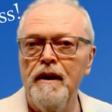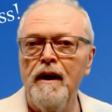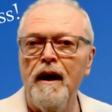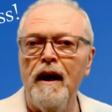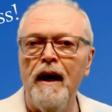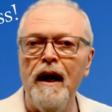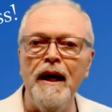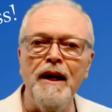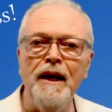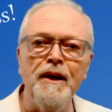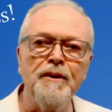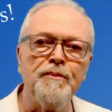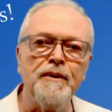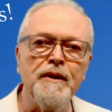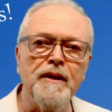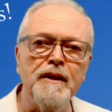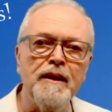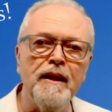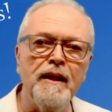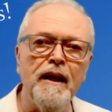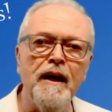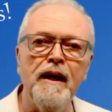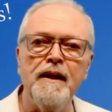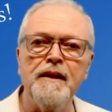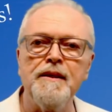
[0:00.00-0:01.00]
I
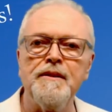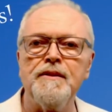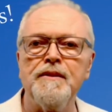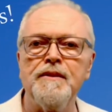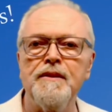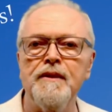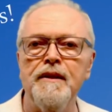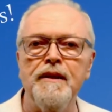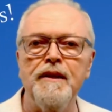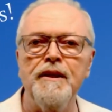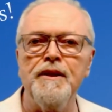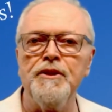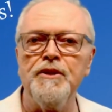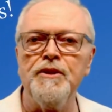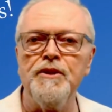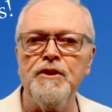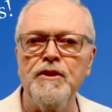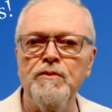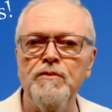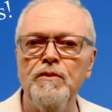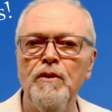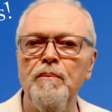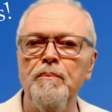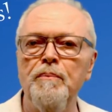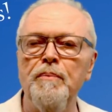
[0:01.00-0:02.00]
realize the issue
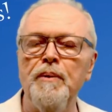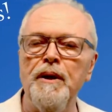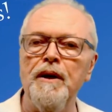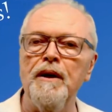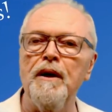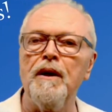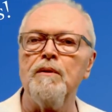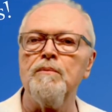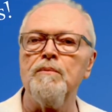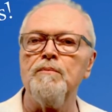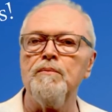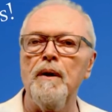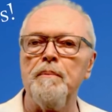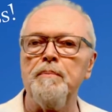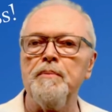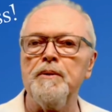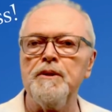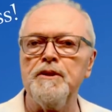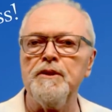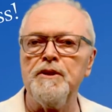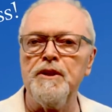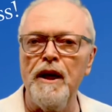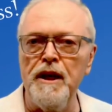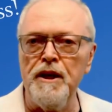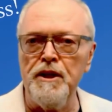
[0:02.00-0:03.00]
will be a
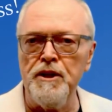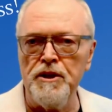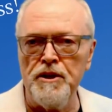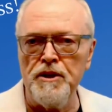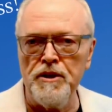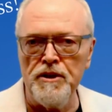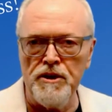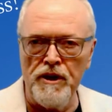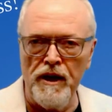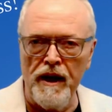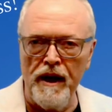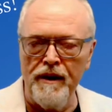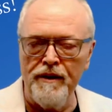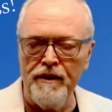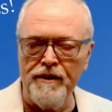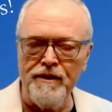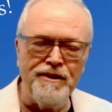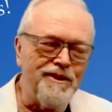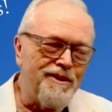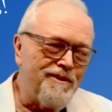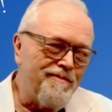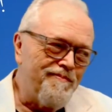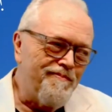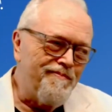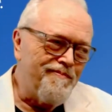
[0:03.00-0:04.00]
reputation
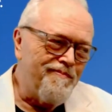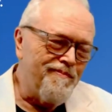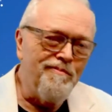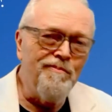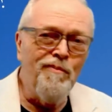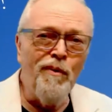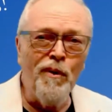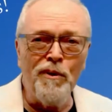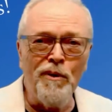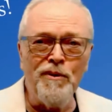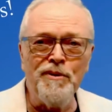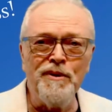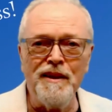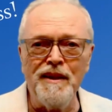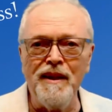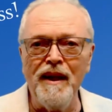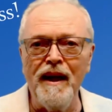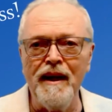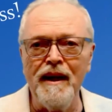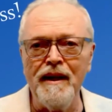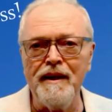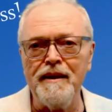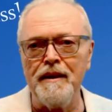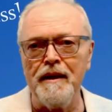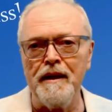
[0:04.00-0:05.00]
challenge, more than
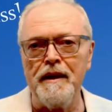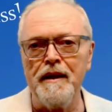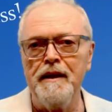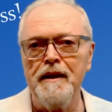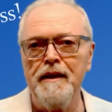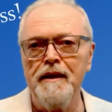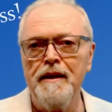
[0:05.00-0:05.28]
likely.